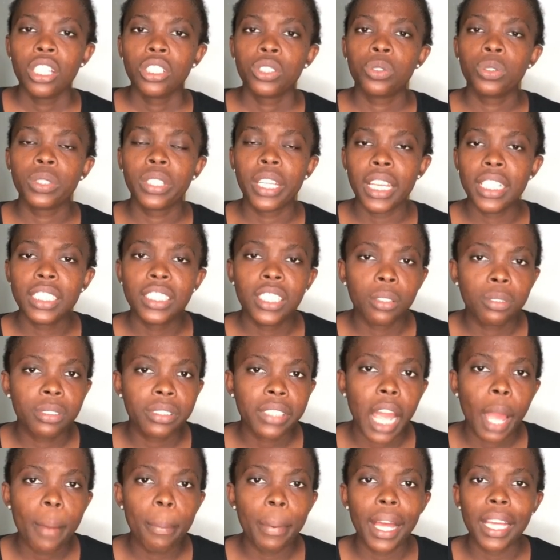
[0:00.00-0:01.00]
to gain
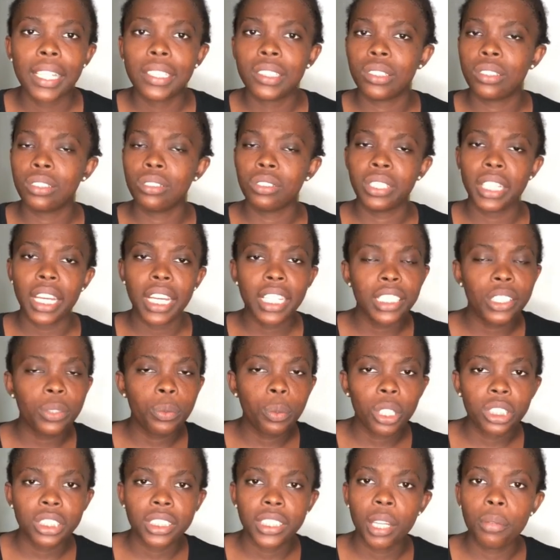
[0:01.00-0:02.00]
subscribers, to gain the
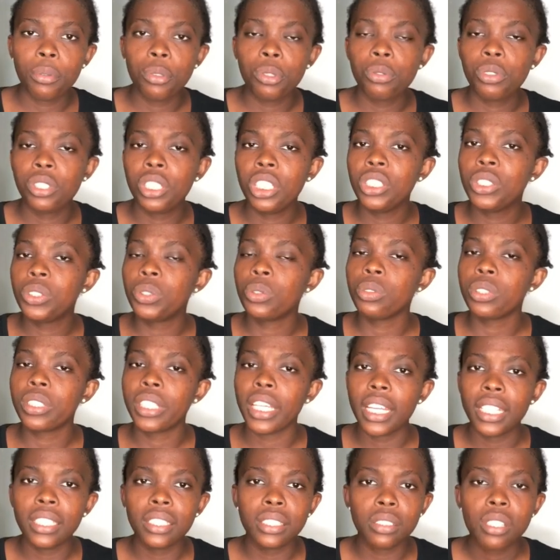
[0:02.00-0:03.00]
watch time you need, to
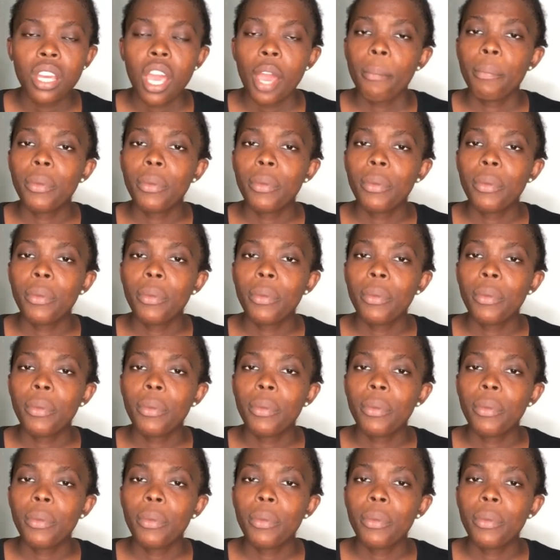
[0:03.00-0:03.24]
gain the,